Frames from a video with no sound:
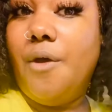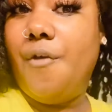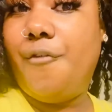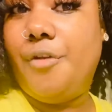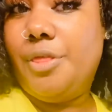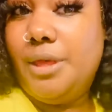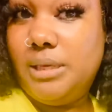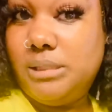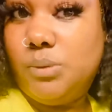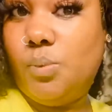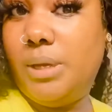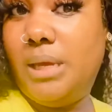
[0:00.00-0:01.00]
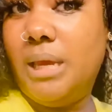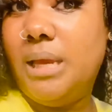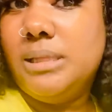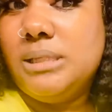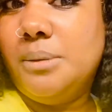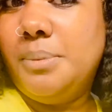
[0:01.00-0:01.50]
For this
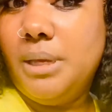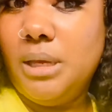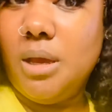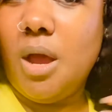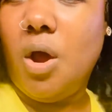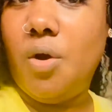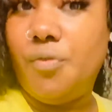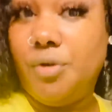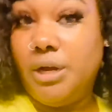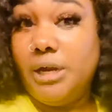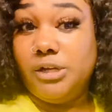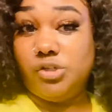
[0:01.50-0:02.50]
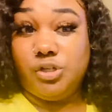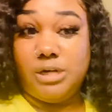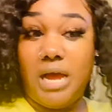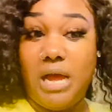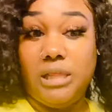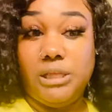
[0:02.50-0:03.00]
wig to be over
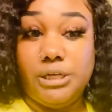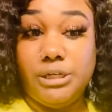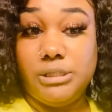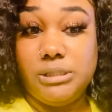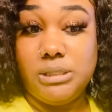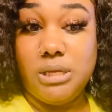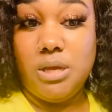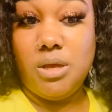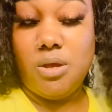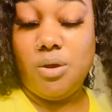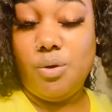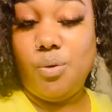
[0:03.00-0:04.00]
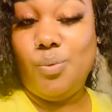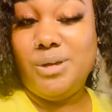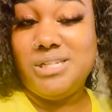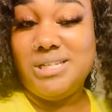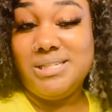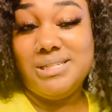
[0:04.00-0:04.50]
$100,
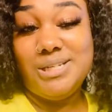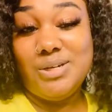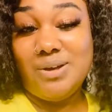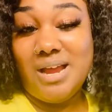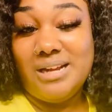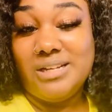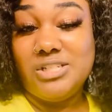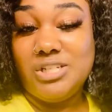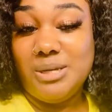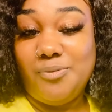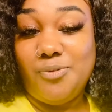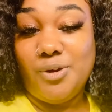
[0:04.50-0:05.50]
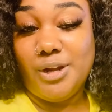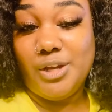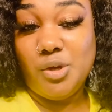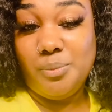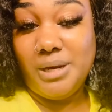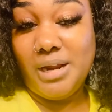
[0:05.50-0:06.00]
which is still kind of cheap a
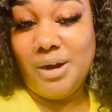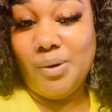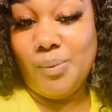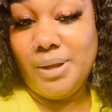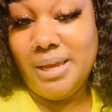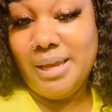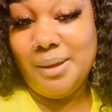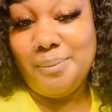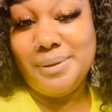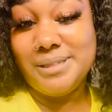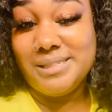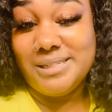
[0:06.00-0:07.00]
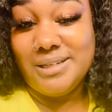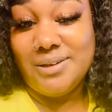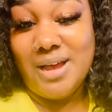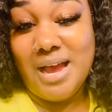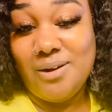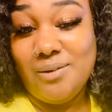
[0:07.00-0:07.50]
human hair wig, but
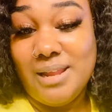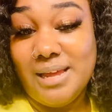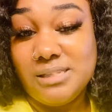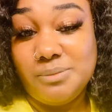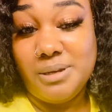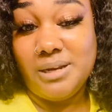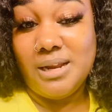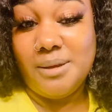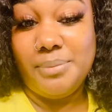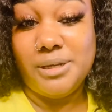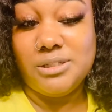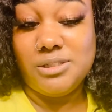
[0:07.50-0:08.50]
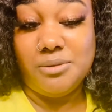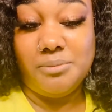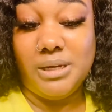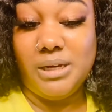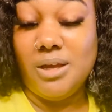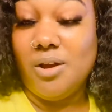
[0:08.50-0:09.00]
still, I don't like spending that bunch of
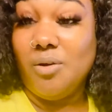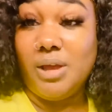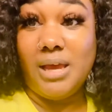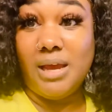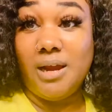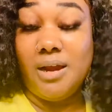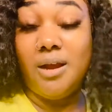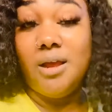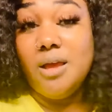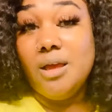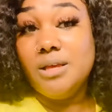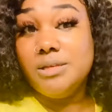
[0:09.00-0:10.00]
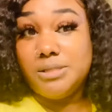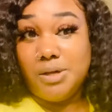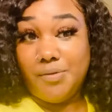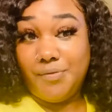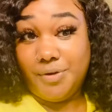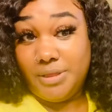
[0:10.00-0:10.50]
money on hair.
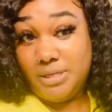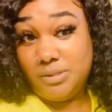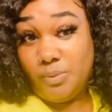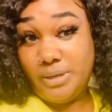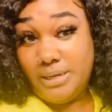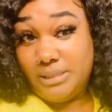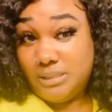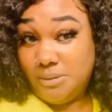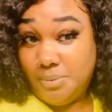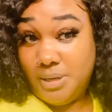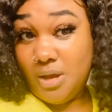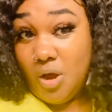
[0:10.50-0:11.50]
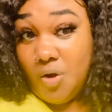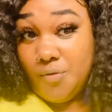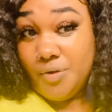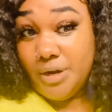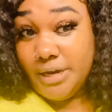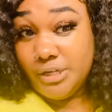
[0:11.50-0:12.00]
So for this wig to be
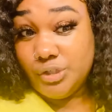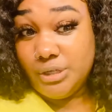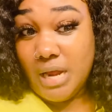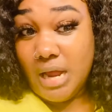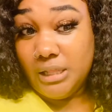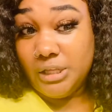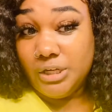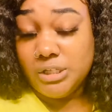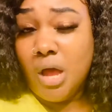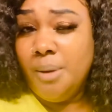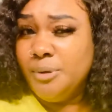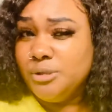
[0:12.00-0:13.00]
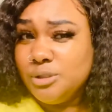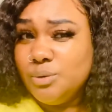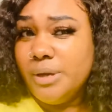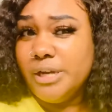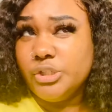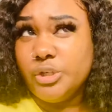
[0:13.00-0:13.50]
over $100, almost
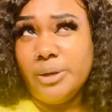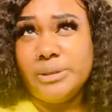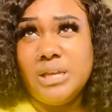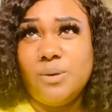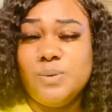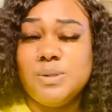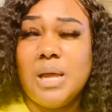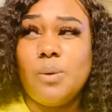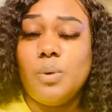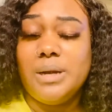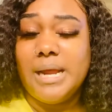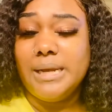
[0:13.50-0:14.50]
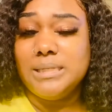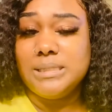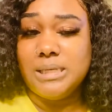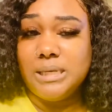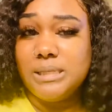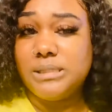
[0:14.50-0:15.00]
$200, I think it was like $196.